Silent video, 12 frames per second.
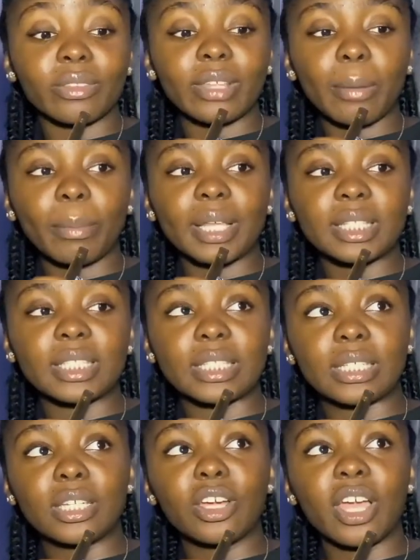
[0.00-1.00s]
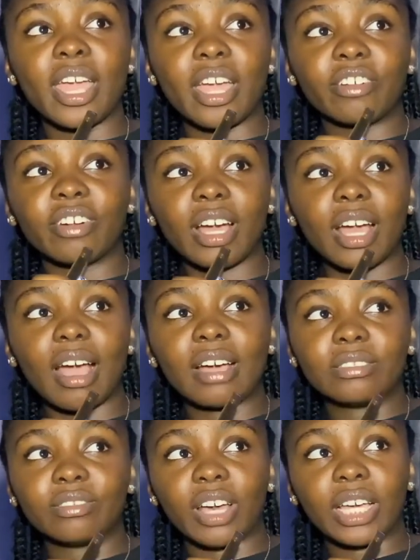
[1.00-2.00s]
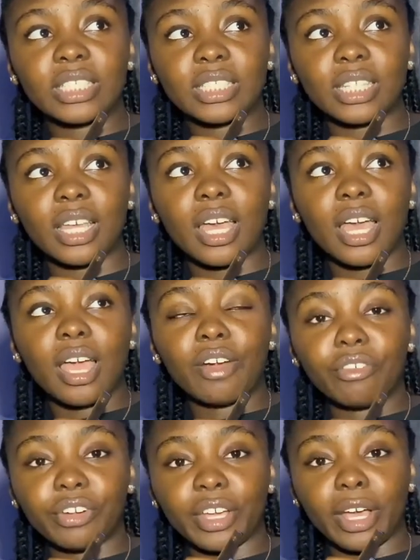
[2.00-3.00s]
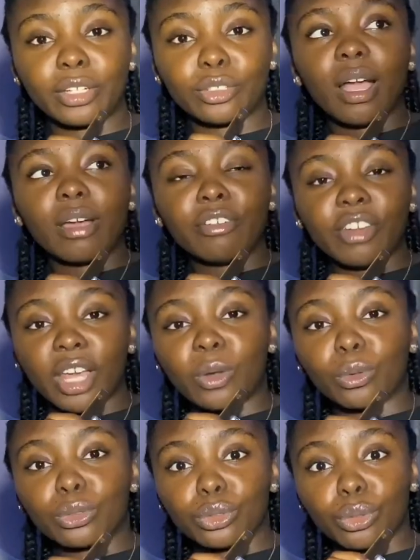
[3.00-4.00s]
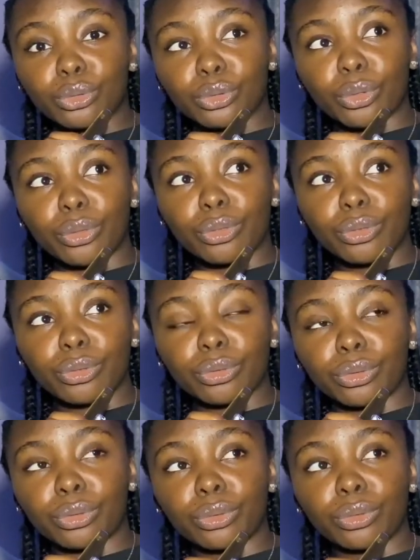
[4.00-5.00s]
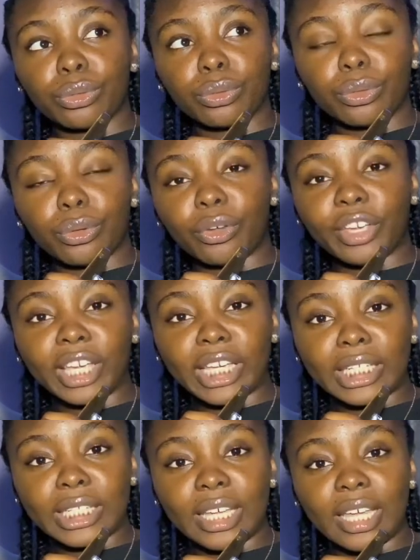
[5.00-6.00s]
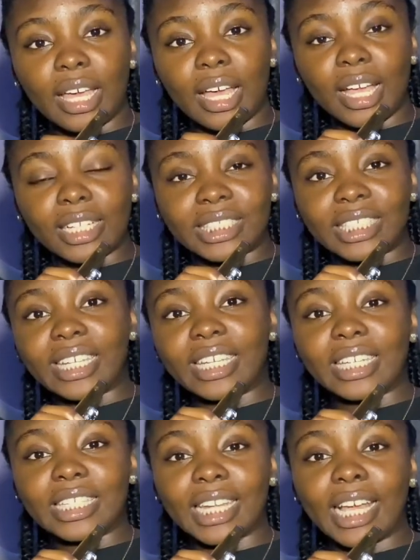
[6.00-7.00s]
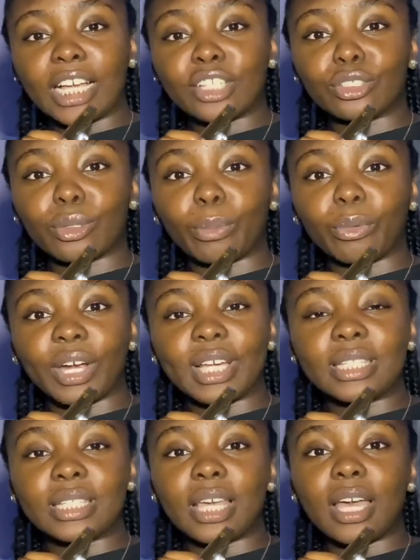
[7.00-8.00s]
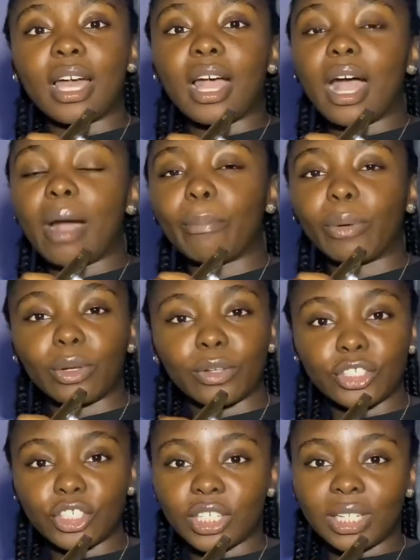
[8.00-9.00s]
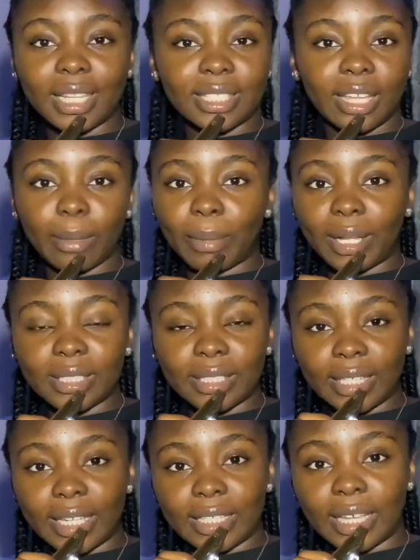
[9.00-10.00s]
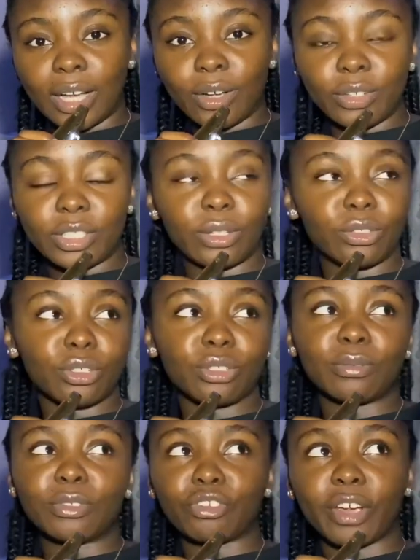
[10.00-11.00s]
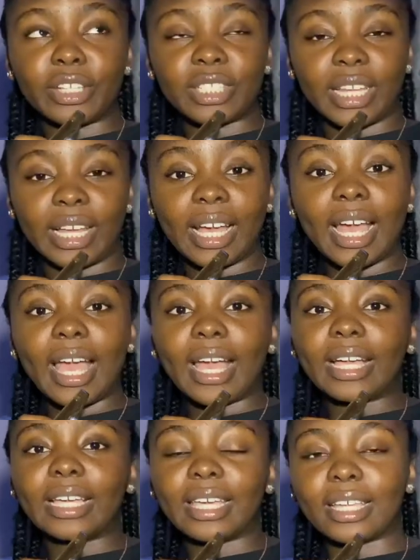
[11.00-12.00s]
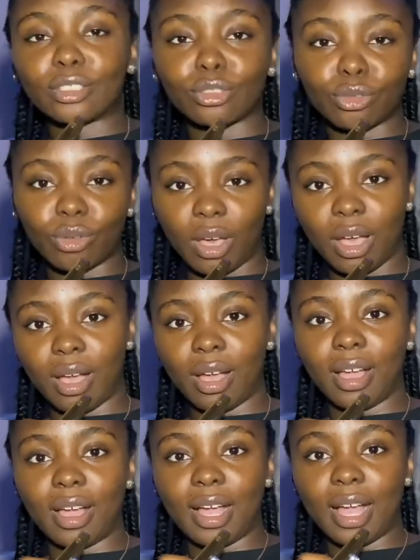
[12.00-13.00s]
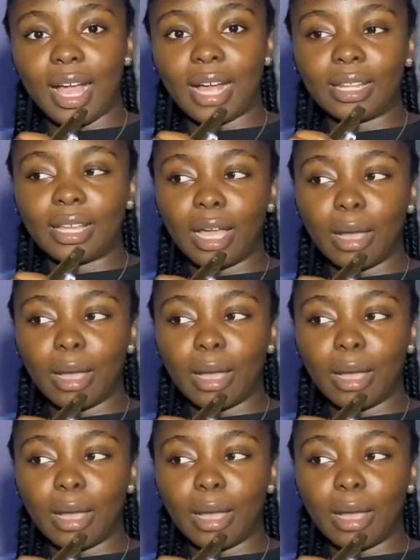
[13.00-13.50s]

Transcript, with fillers: that party, Hera advised Rian. Rian was also throwing Jay in like a surprise apology. Let's get back together because he was just been trying to like get to her and like